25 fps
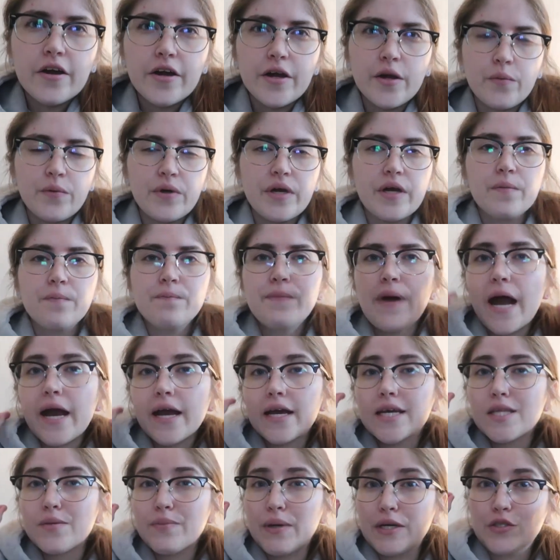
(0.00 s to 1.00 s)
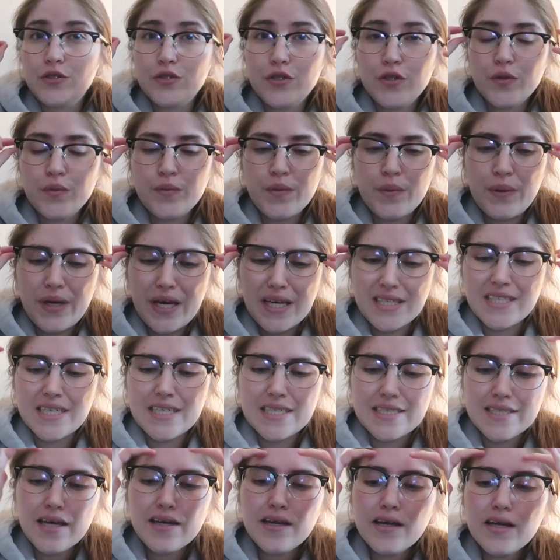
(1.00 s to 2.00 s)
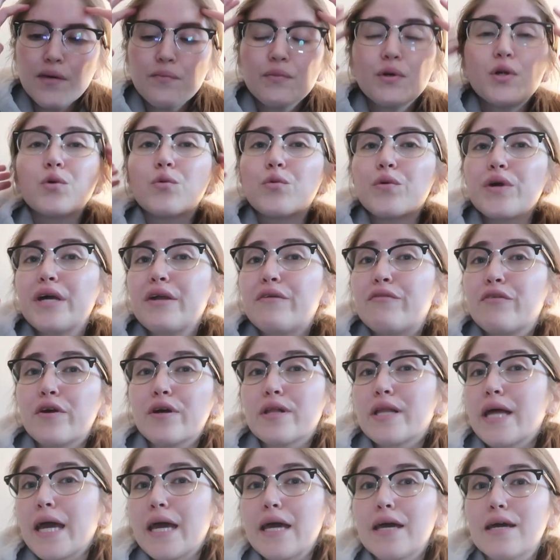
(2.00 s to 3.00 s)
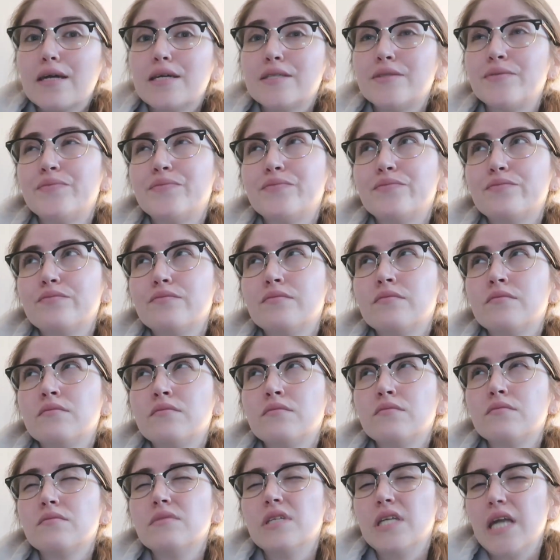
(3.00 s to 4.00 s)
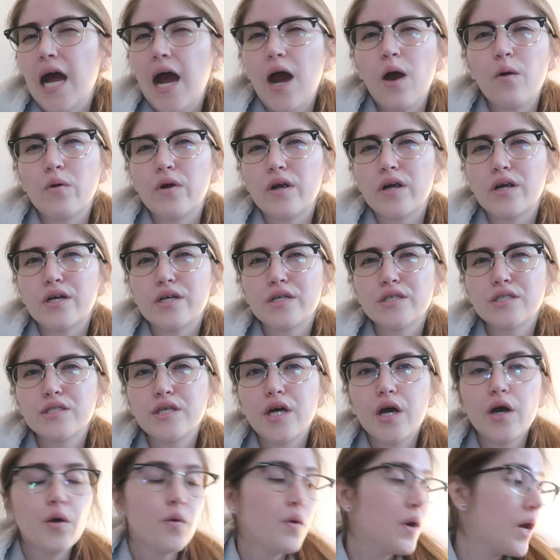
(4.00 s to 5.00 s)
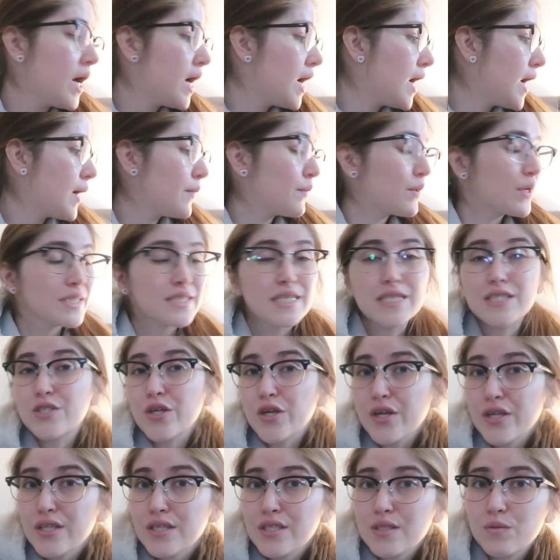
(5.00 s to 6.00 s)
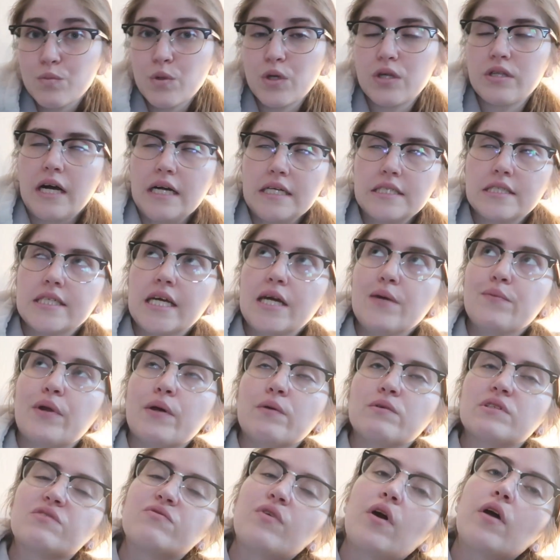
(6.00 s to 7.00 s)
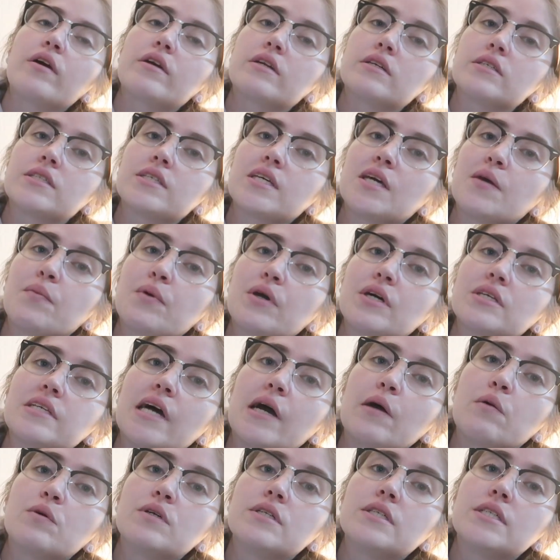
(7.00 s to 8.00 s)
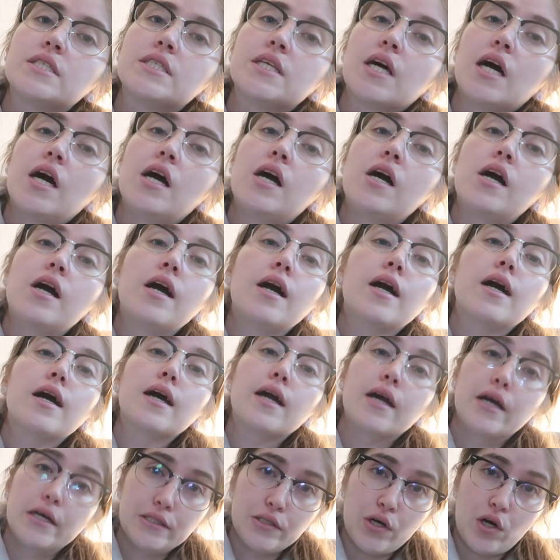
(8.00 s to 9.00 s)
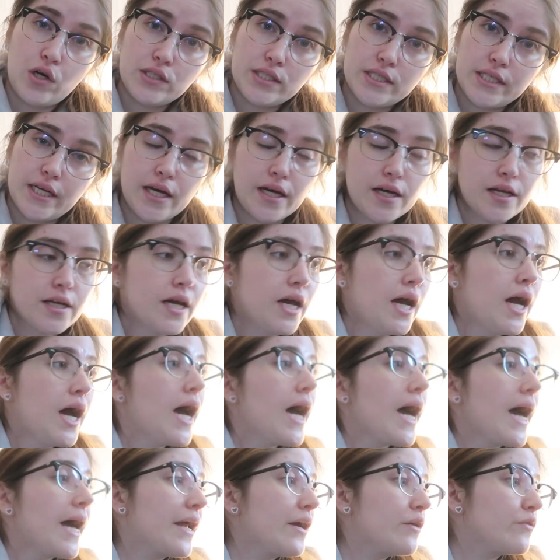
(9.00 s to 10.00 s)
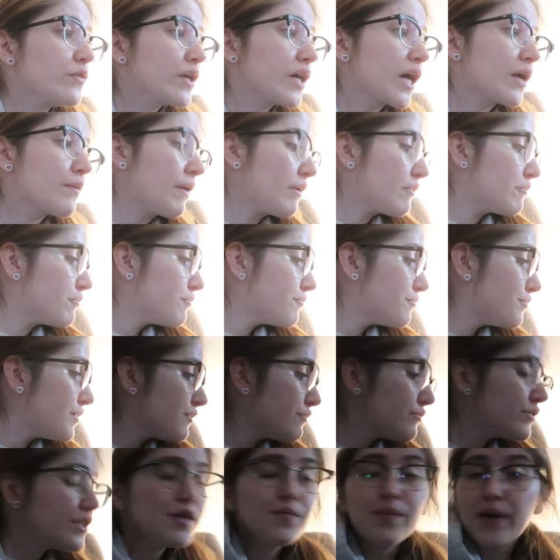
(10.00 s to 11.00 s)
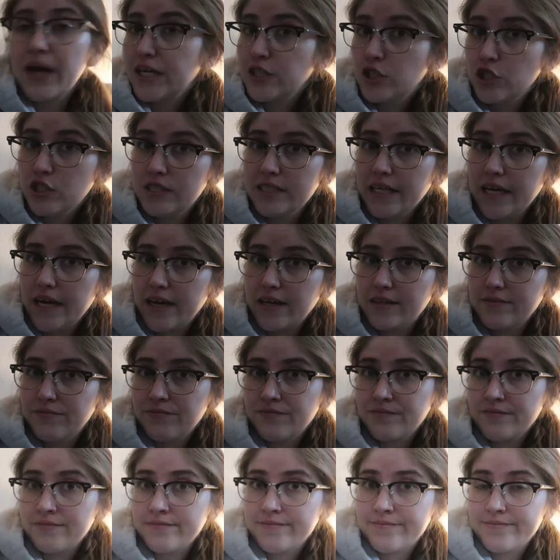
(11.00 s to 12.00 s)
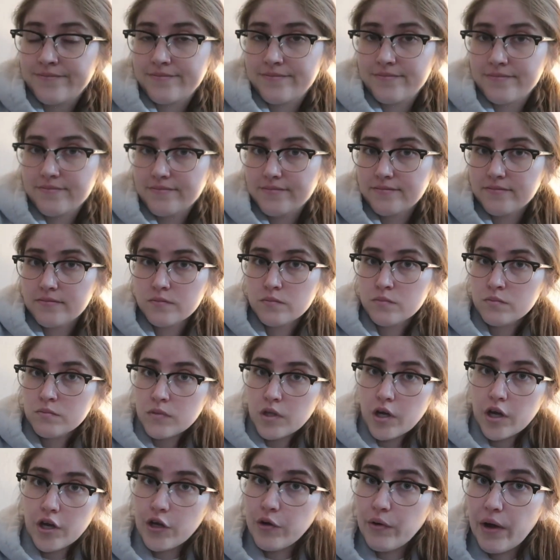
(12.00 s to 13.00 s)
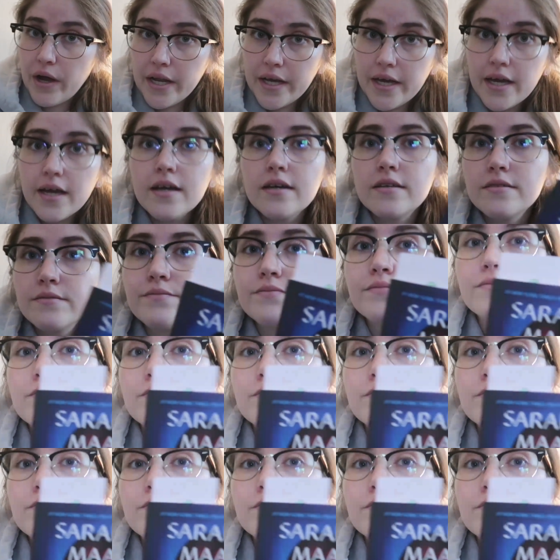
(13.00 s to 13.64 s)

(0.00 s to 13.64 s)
All right, we are back in the bedroom because I decided I'm gonna read for like an hour or so because I started this book last night, but I was falling asleep because I was exhausted, and I only got about fifty pages in. Are you ready?